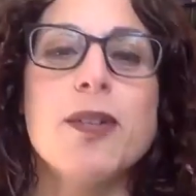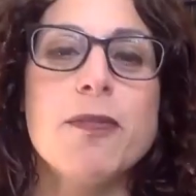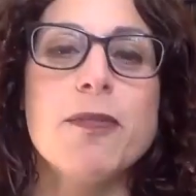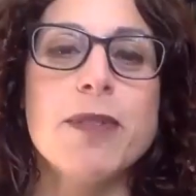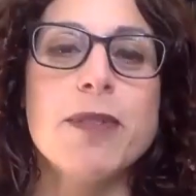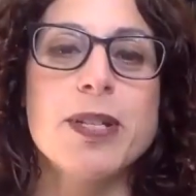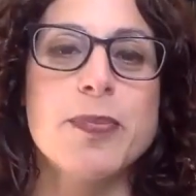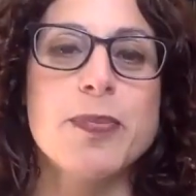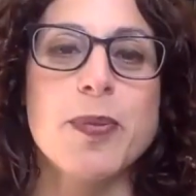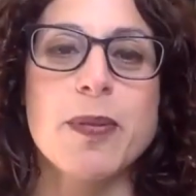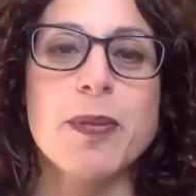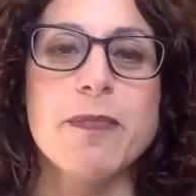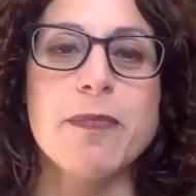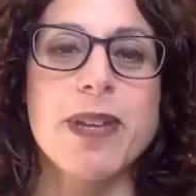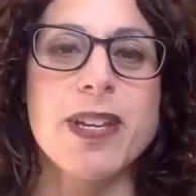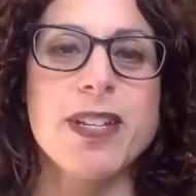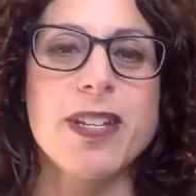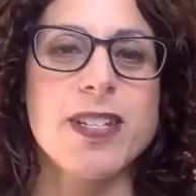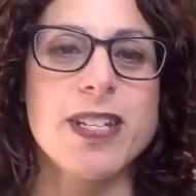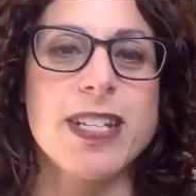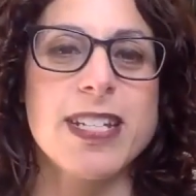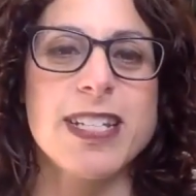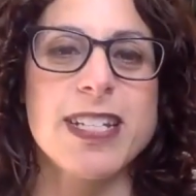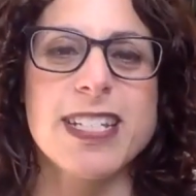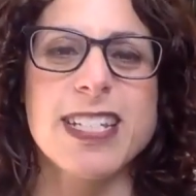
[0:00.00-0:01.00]
much
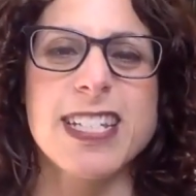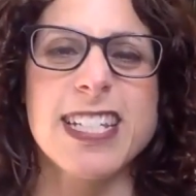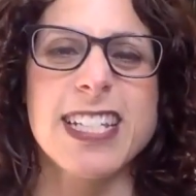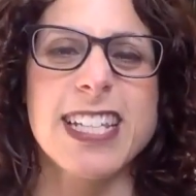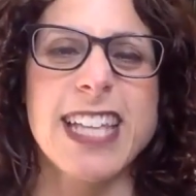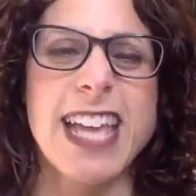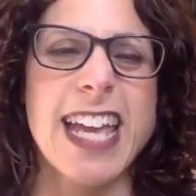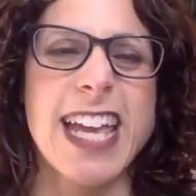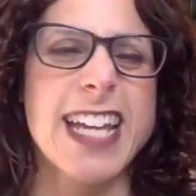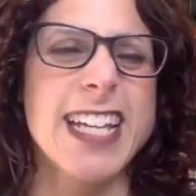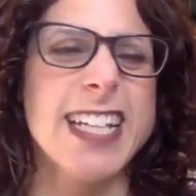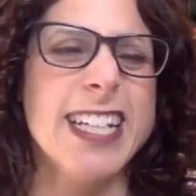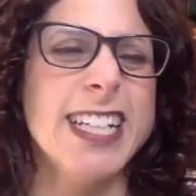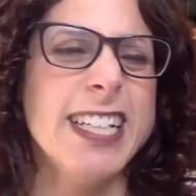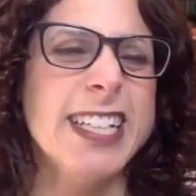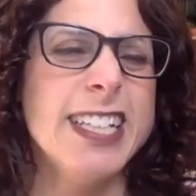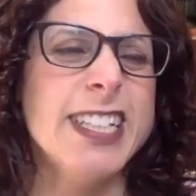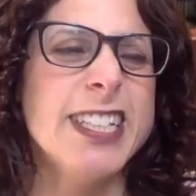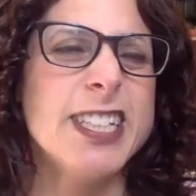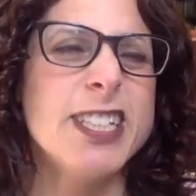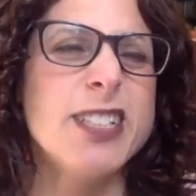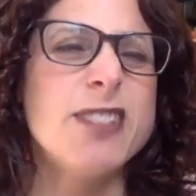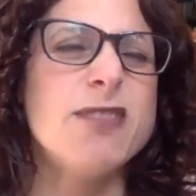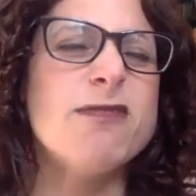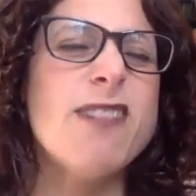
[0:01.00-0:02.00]
permission to like yeah.
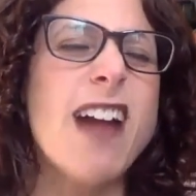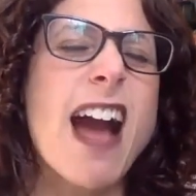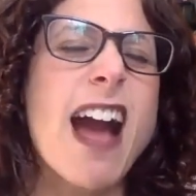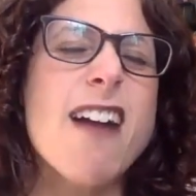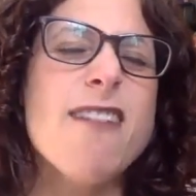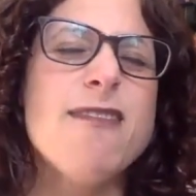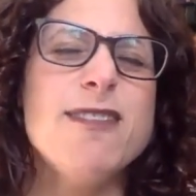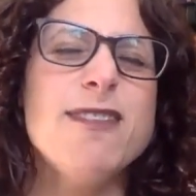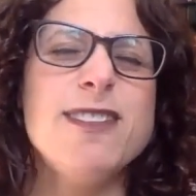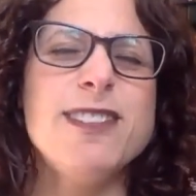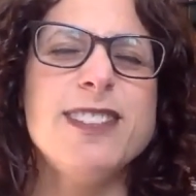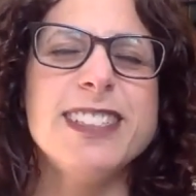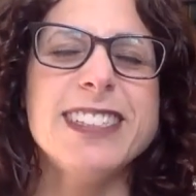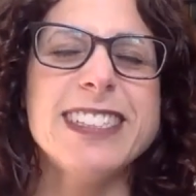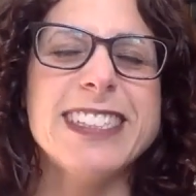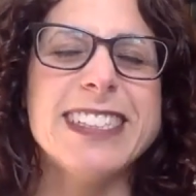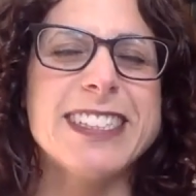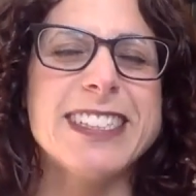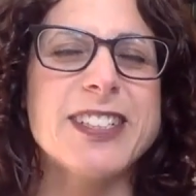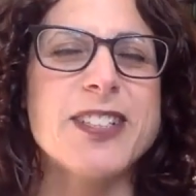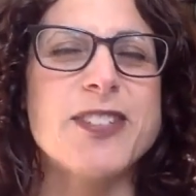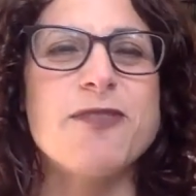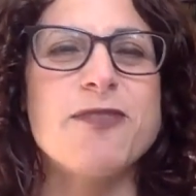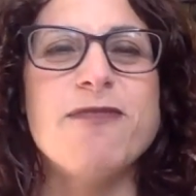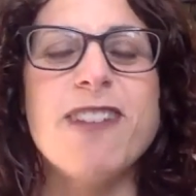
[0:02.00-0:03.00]
growl
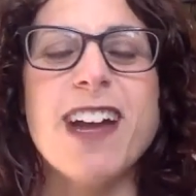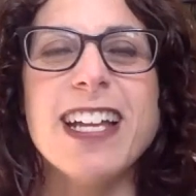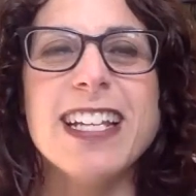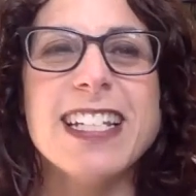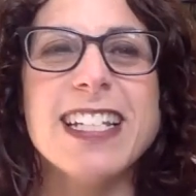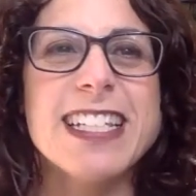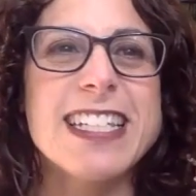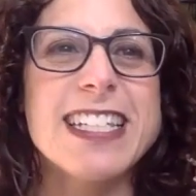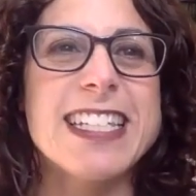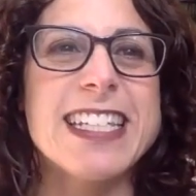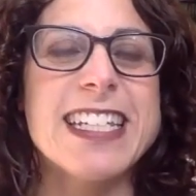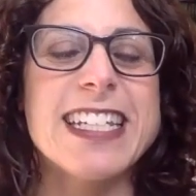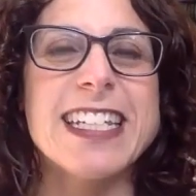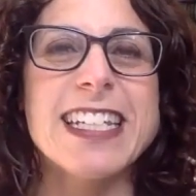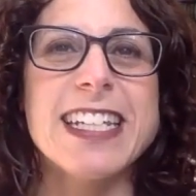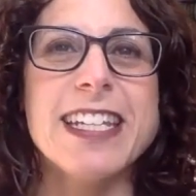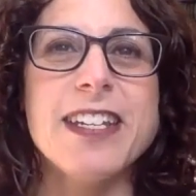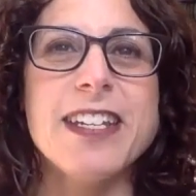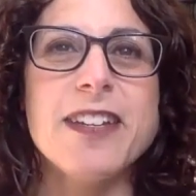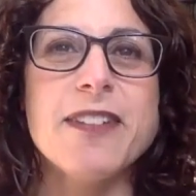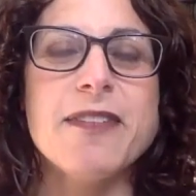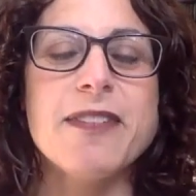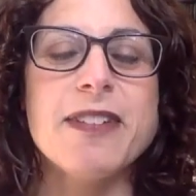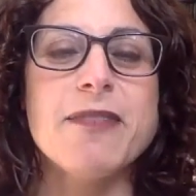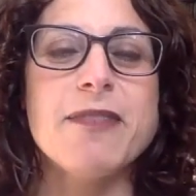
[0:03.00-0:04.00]
and grunt and you
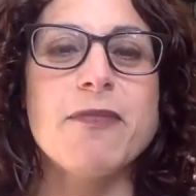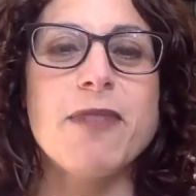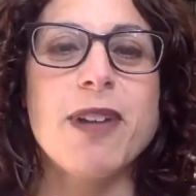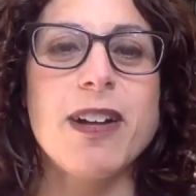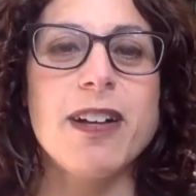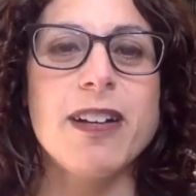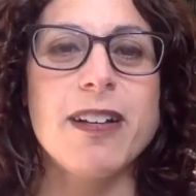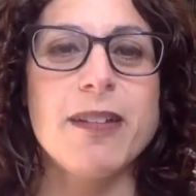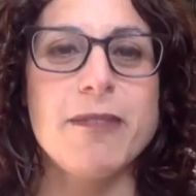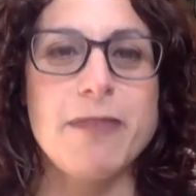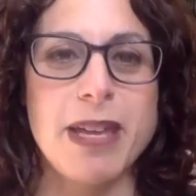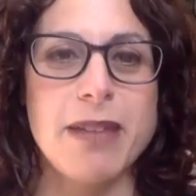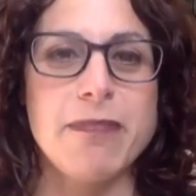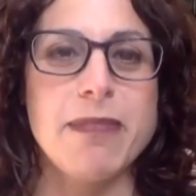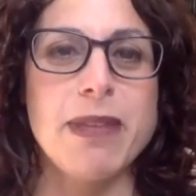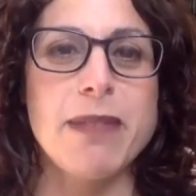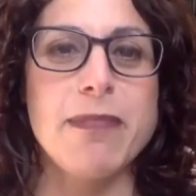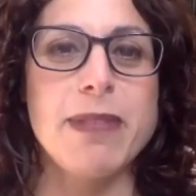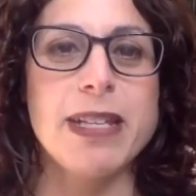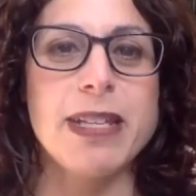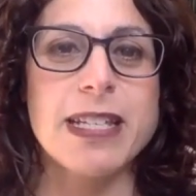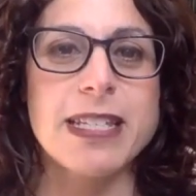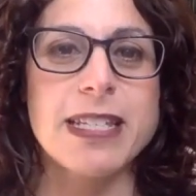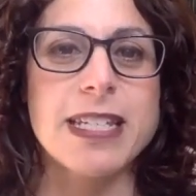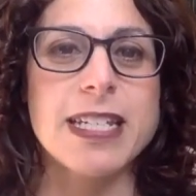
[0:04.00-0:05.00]
know. And while a man may
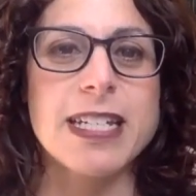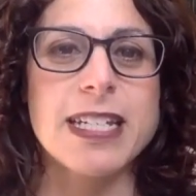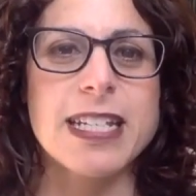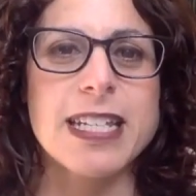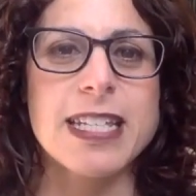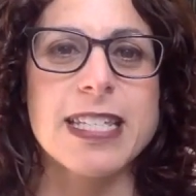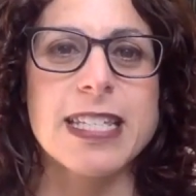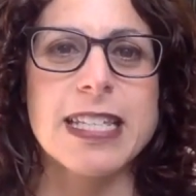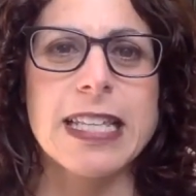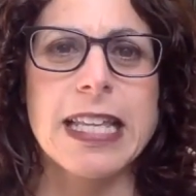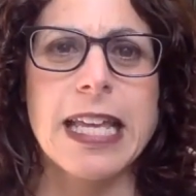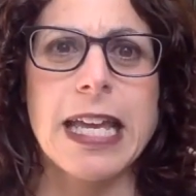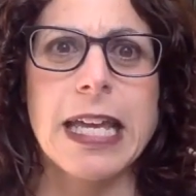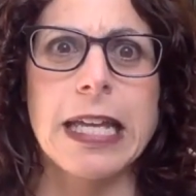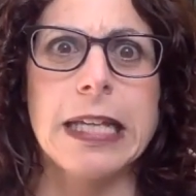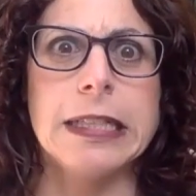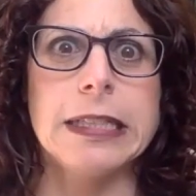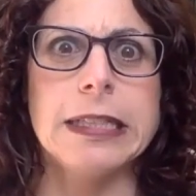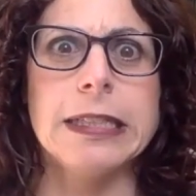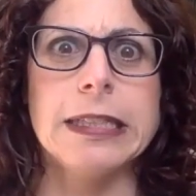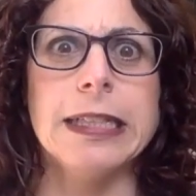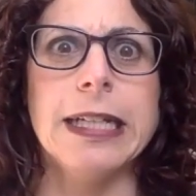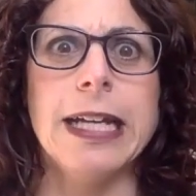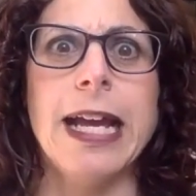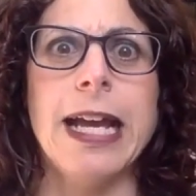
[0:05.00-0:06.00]
be listening to this and like,
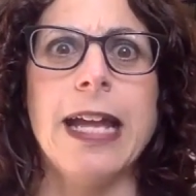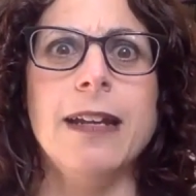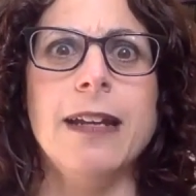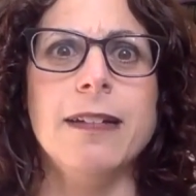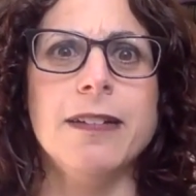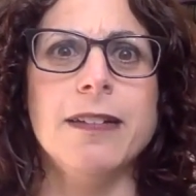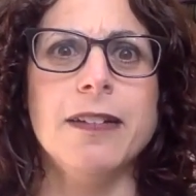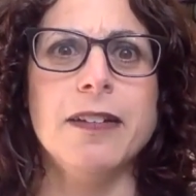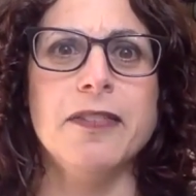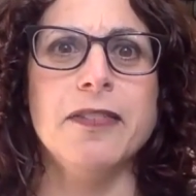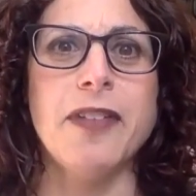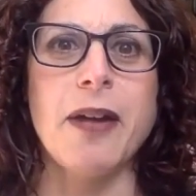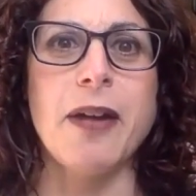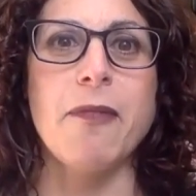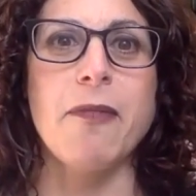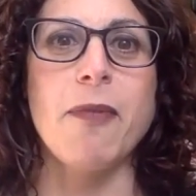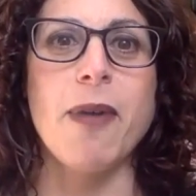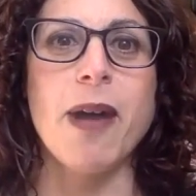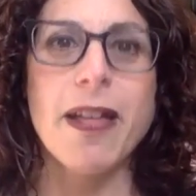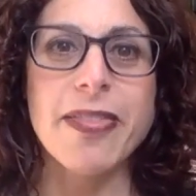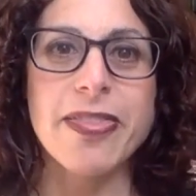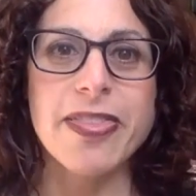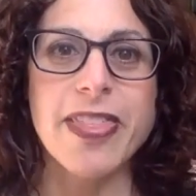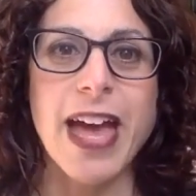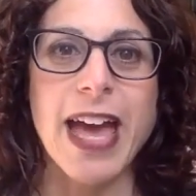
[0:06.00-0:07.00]
I don't know if I
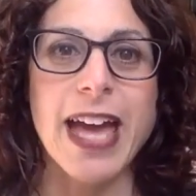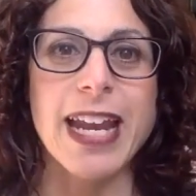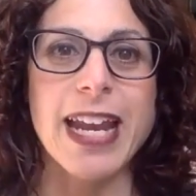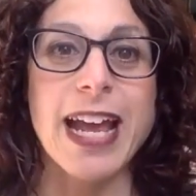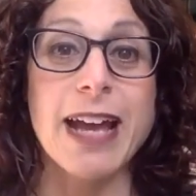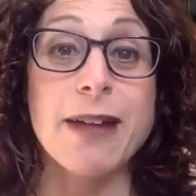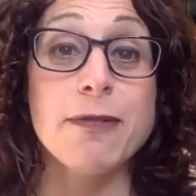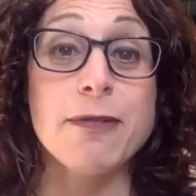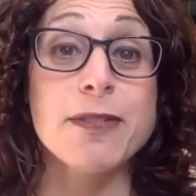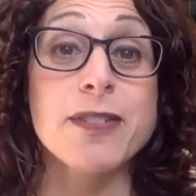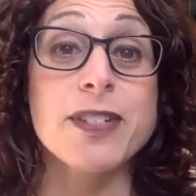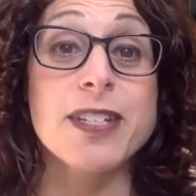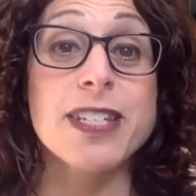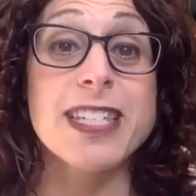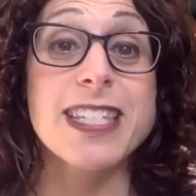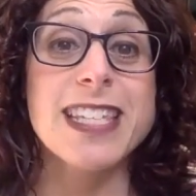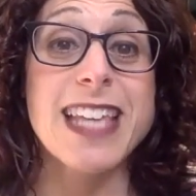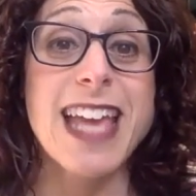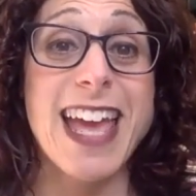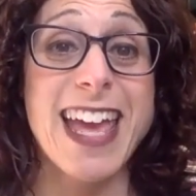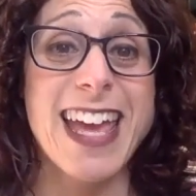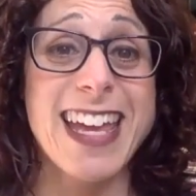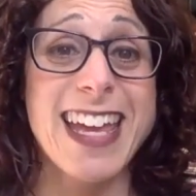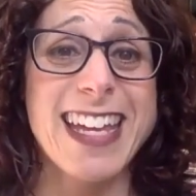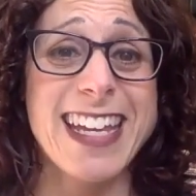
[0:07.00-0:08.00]
want that, I will just say
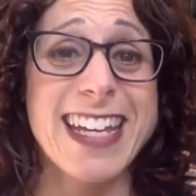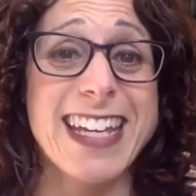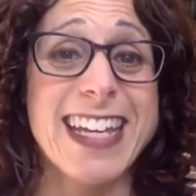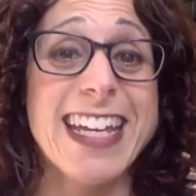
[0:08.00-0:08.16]
yeah.